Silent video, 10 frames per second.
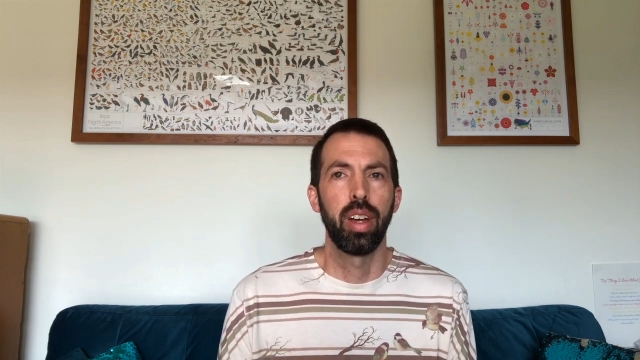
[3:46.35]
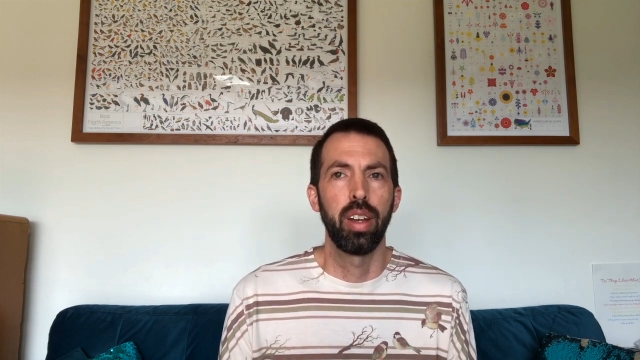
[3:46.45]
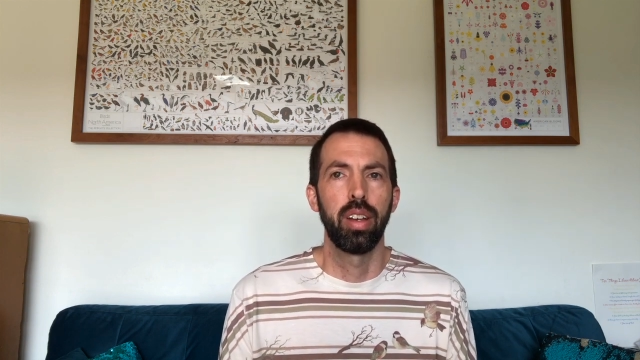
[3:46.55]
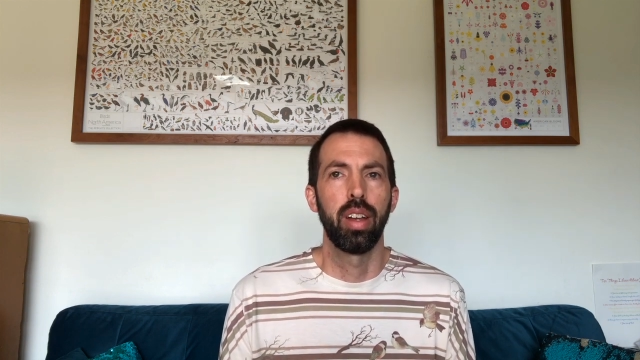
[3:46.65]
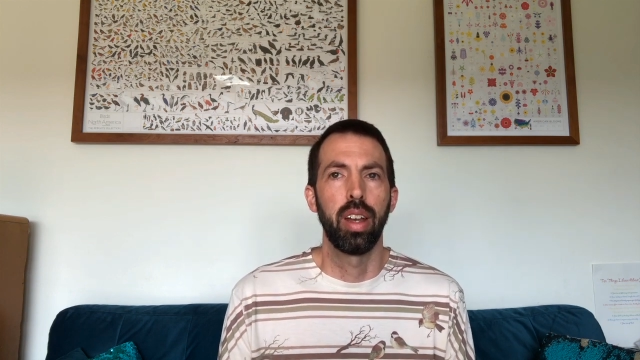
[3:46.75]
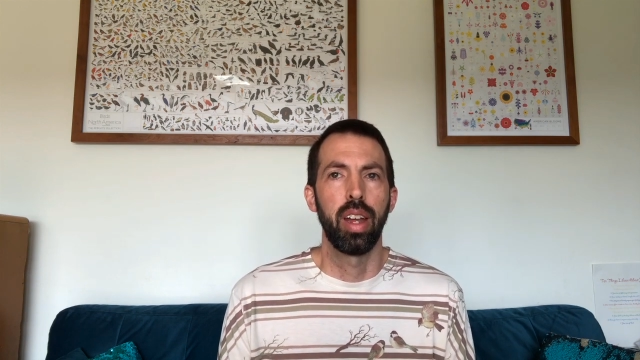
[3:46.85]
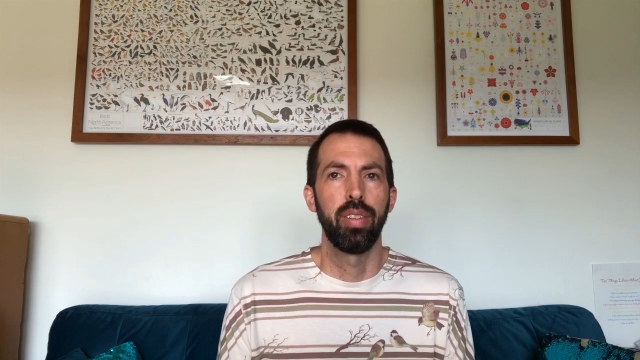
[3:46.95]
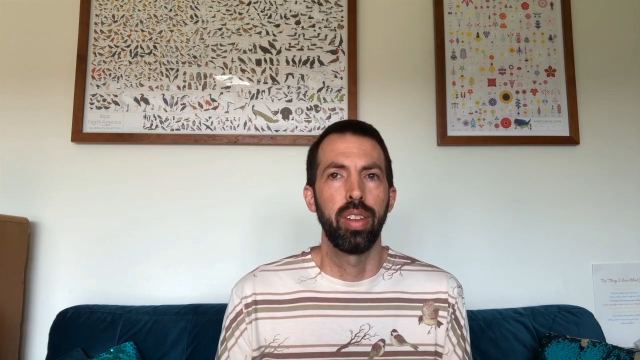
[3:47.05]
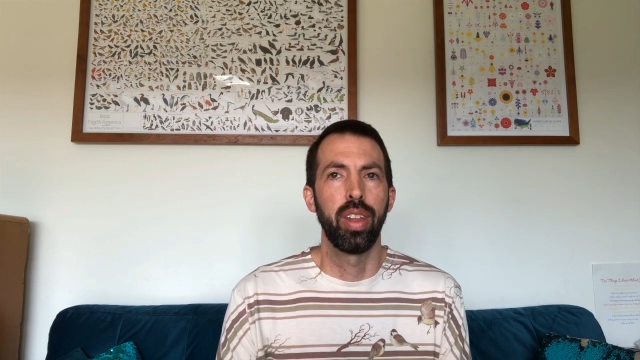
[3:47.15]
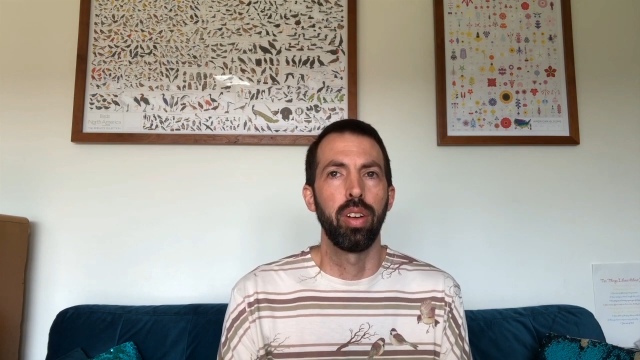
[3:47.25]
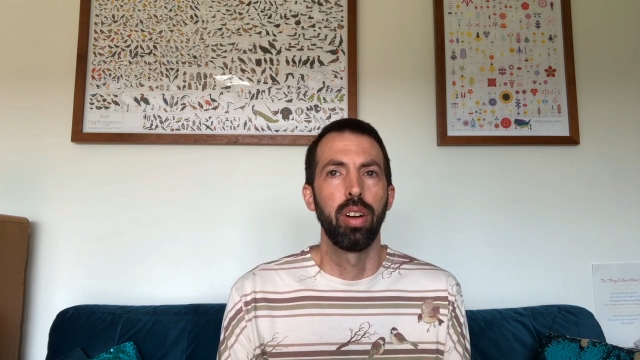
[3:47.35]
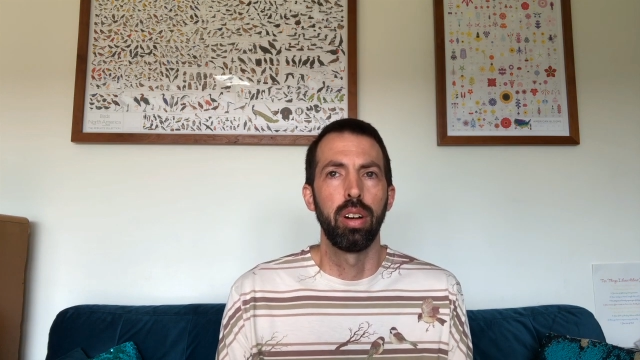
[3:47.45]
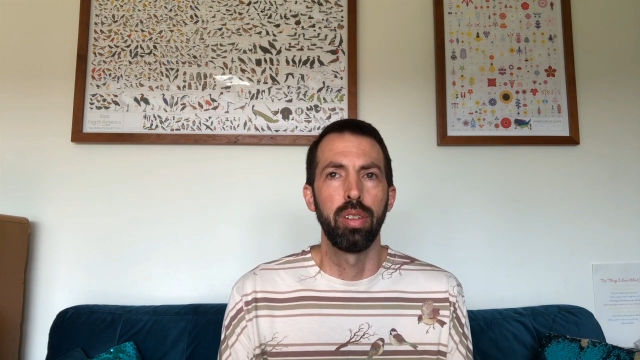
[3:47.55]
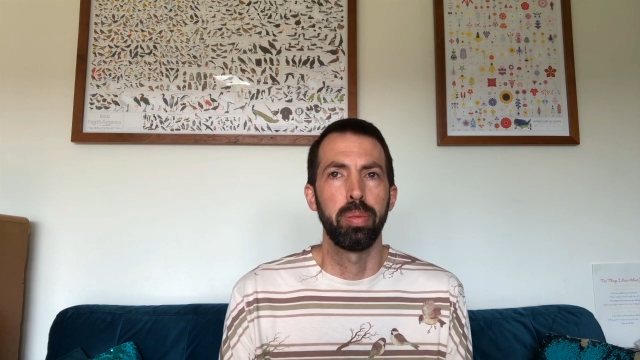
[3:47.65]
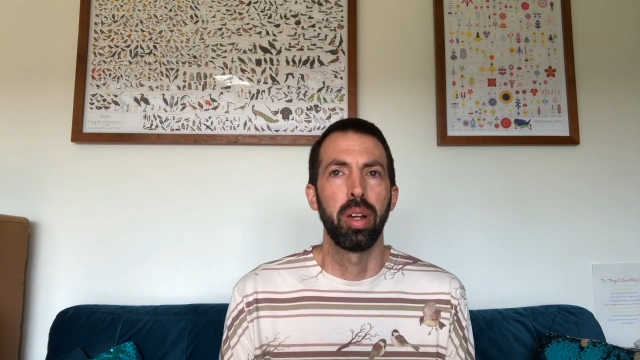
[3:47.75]
not everything or
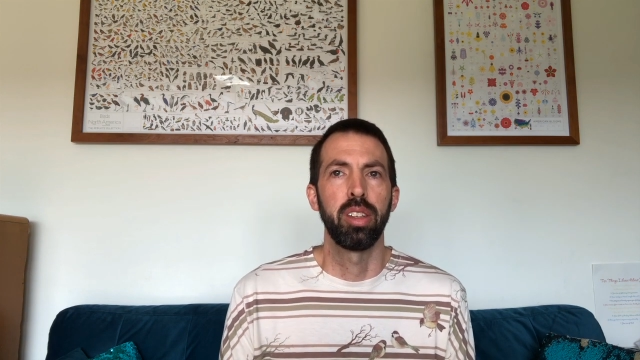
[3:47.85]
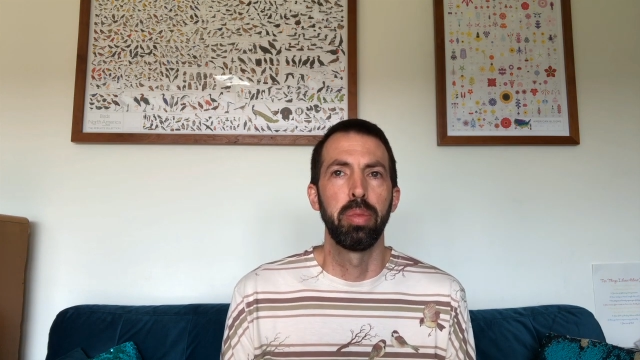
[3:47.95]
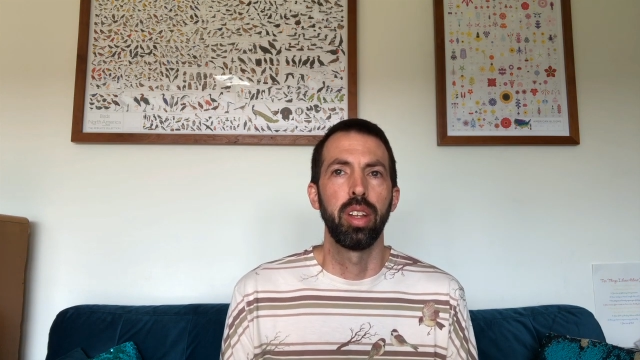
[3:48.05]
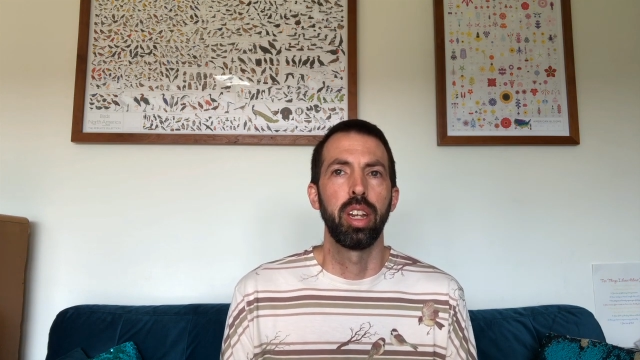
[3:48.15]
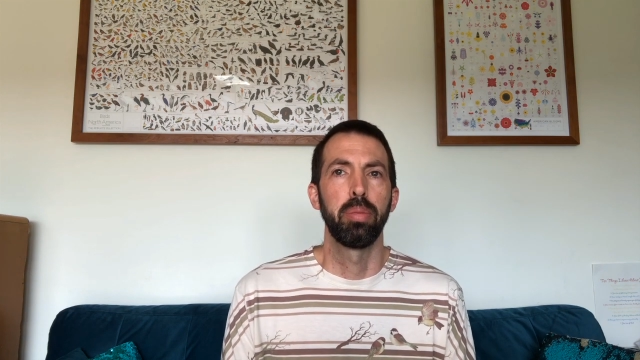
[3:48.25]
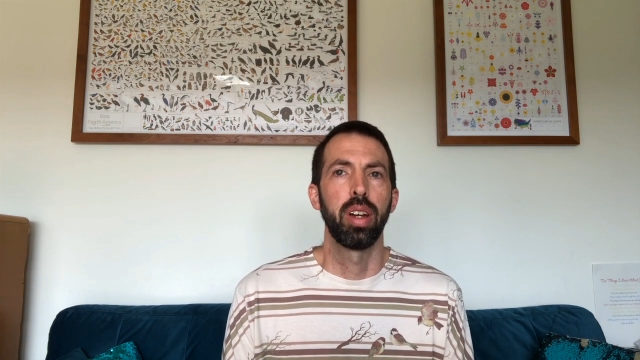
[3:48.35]
all responsibility,